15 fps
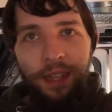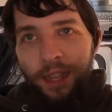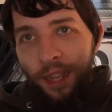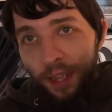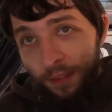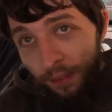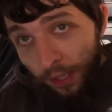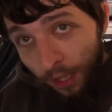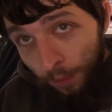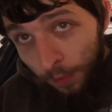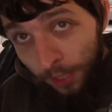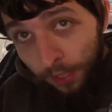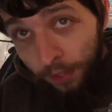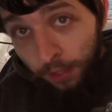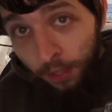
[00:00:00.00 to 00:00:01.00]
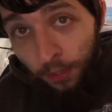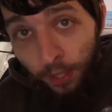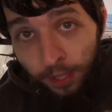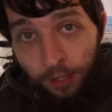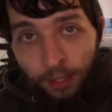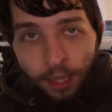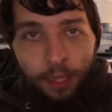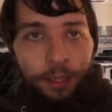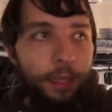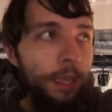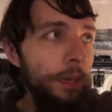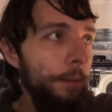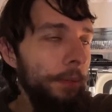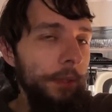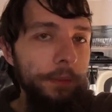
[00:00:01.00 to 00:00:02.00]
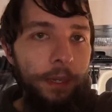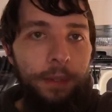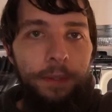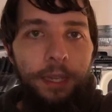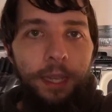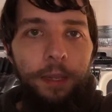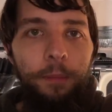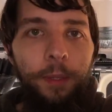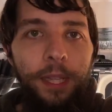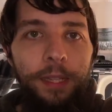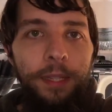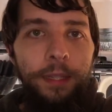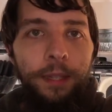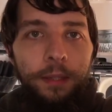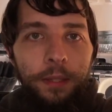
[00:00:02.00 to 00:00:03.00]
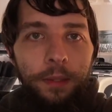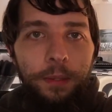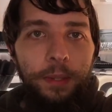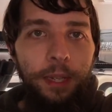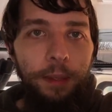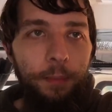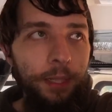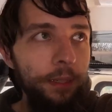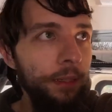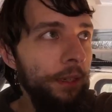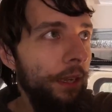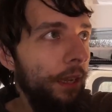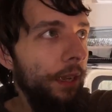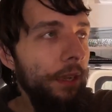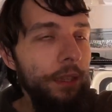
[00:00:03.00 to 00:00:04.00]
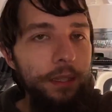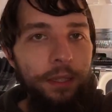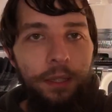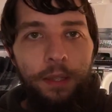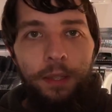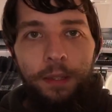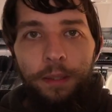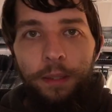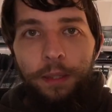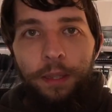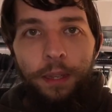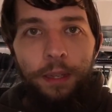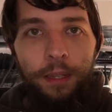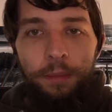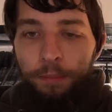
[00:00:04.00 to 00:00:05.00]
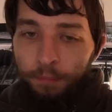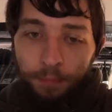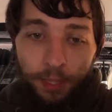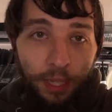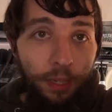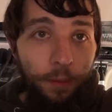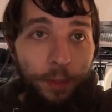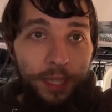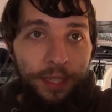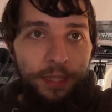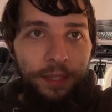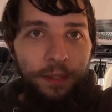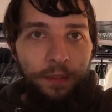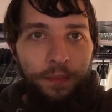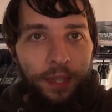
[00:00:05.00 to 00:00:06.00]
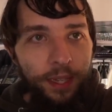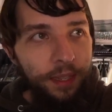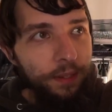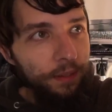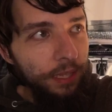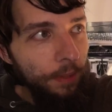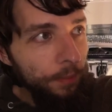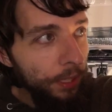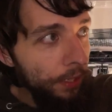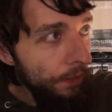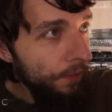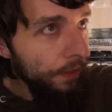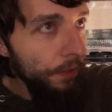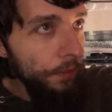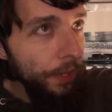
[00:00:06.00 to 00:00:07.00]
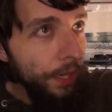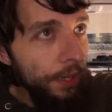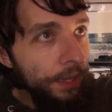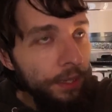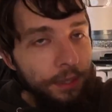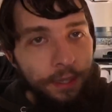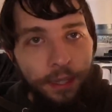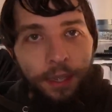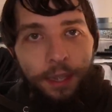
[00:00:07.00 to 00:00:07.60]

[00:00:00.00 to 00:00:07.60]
I think I'm just gonna go ahead and head up the road now. Please hit that subscribe button so you don't miss another video and come along for the ride.